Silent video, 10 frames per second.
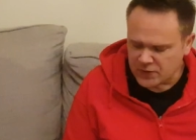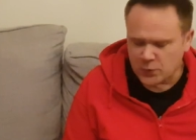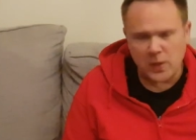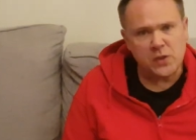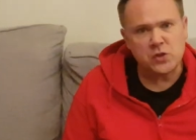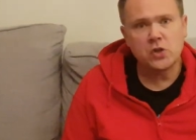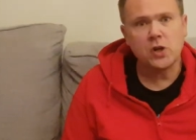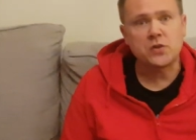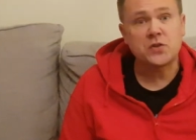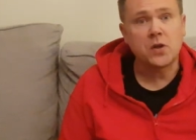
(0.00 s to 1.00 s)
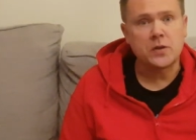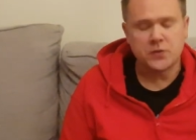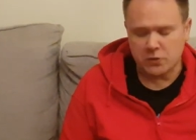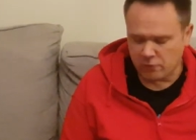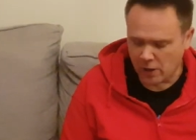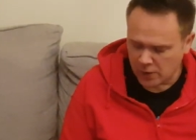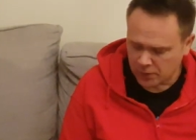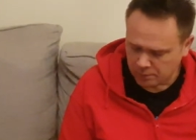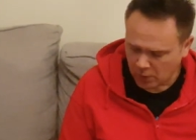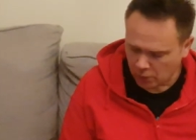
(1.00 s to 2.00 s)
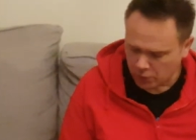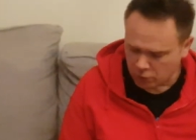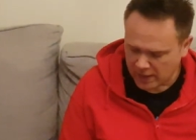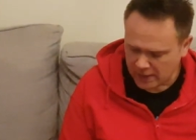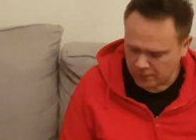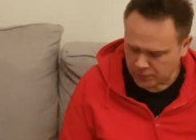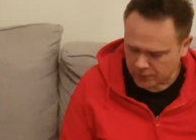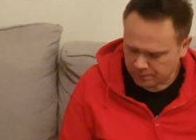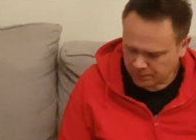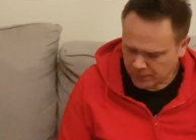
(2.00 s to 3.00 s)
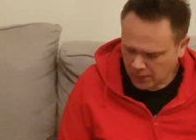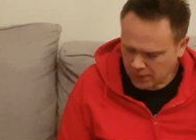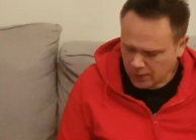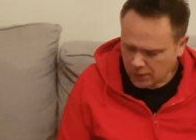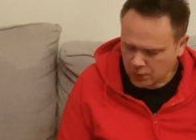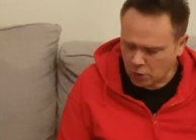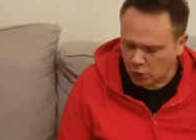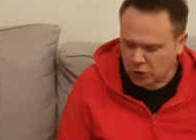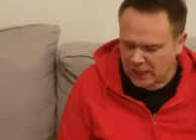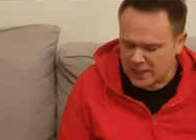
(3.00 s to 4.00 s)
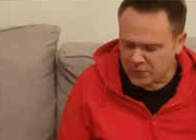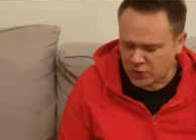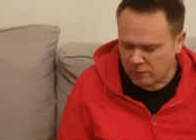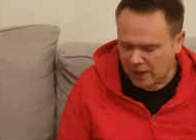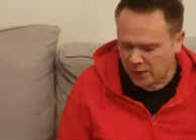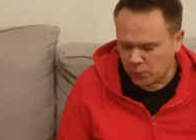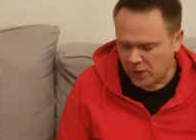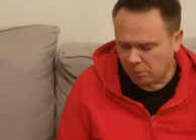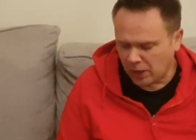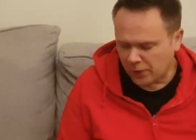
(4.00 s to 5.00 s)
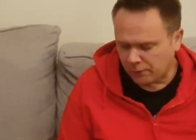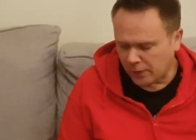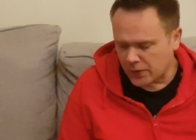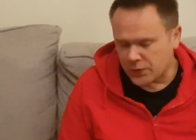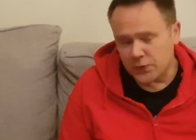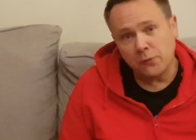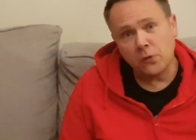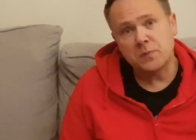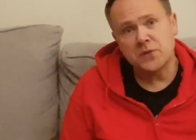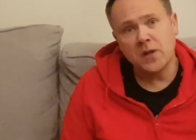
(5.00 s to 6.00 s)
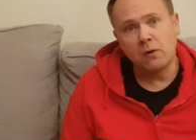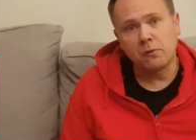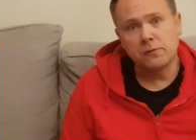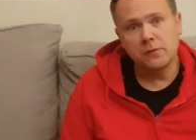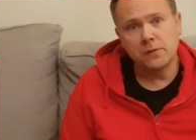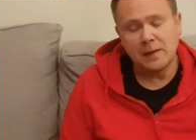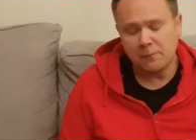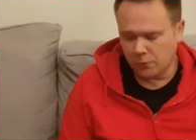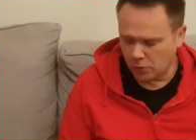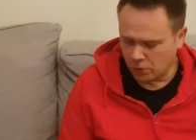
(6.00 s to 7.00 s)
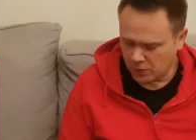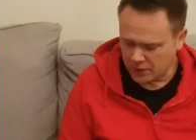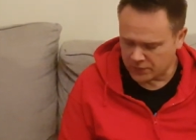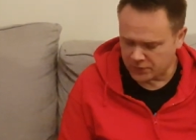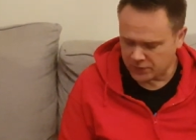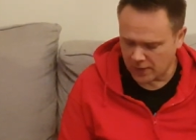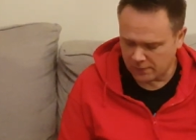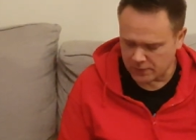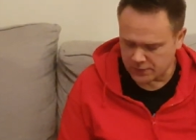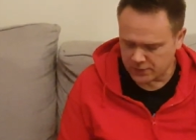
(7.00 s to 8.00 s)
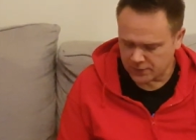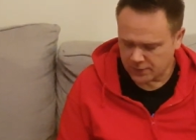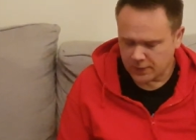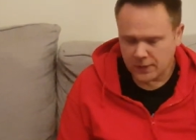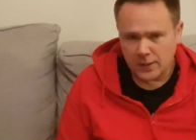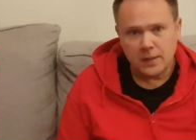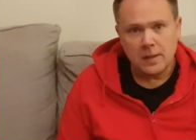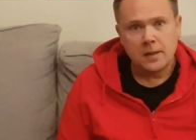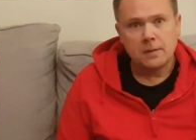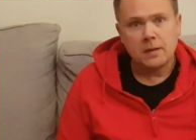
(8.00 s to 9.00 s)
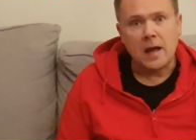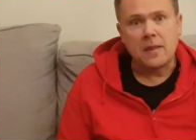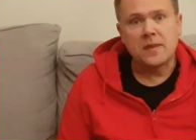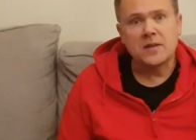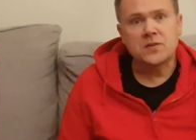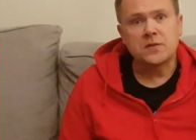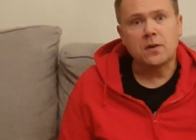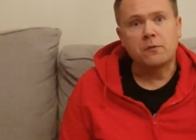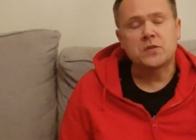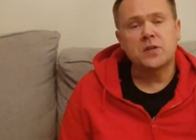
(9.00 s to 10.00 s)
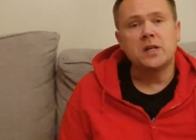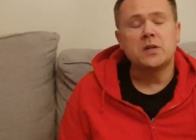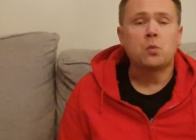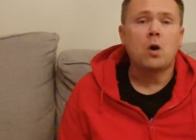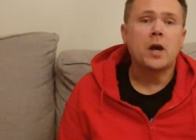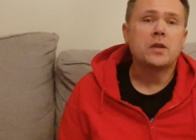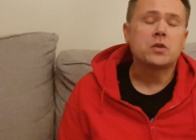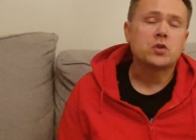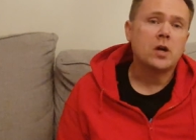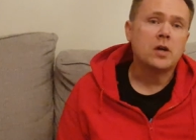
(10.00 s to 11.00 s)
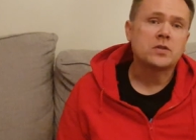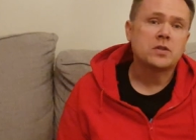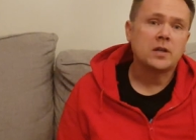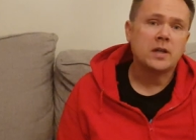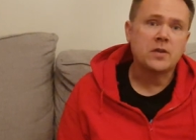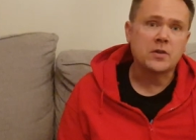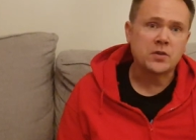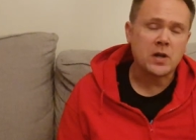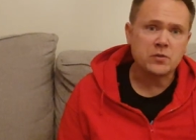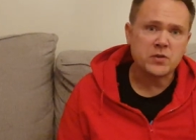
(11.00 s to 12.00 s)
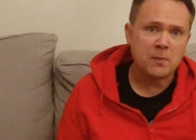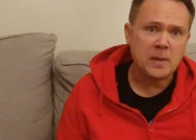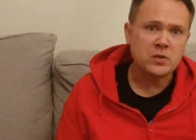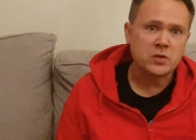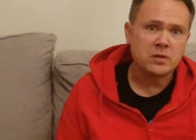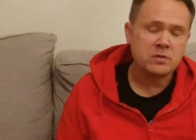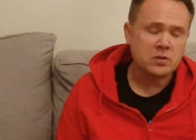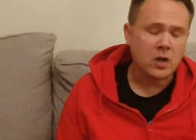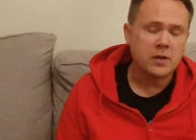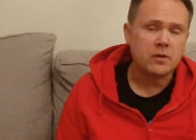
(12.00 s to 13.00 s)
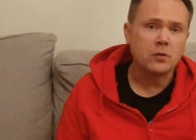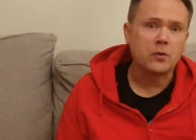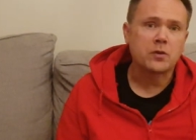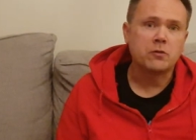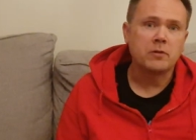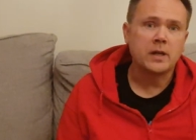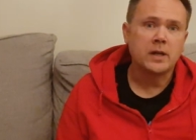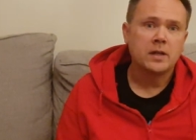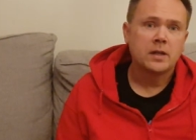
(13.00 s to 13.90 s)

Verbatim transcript: is where the church starts to grow, on the ground. God claims the ground where the blood flows for himself and for his servants. And this obviously is why the church in those countries I mentioned, China, North Korea